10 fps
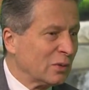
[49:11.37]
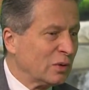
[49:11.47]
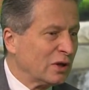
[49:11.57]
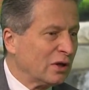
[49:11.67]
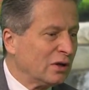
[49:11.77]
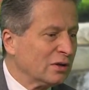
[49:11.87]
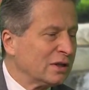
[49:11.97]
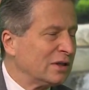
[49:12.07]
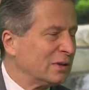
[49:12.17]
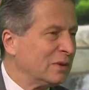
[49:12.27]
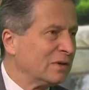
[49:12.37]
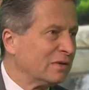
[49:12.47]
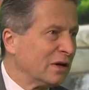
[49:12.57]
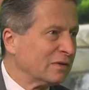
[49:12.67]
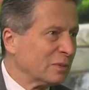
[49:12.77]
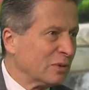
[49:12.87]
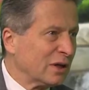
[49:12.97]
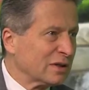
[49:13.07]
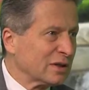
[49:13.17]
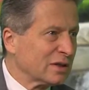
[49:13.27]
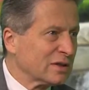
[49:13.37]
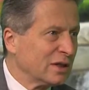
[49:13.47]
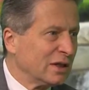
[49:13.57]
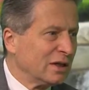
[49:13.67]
that we all need to be involved in the process.